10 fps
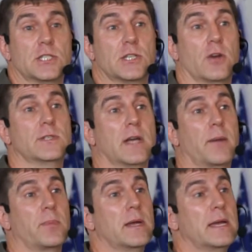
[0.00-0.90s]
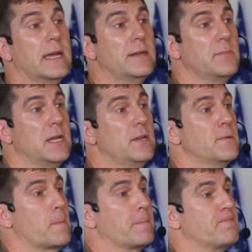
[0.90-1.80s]
shows up in me,
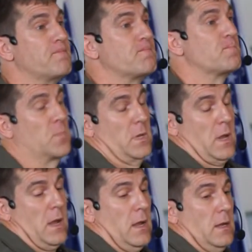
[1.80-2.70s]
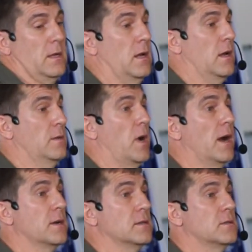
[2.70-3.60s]
you know, I'm
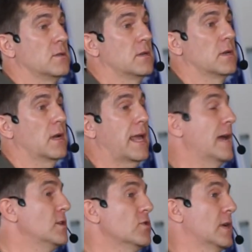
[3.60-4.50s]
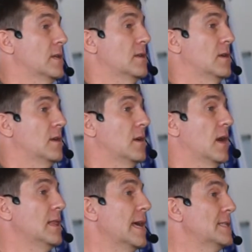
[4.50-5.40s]
hung. I can't do it.
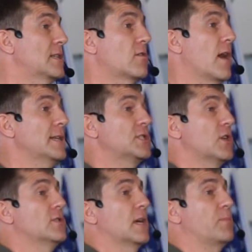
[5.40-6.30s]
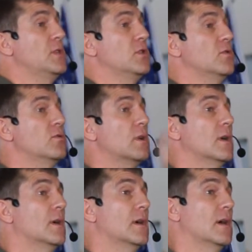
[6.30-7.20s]
Unless Christ shows up in you,
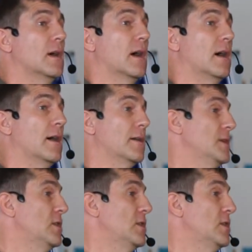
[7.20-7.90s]
uh,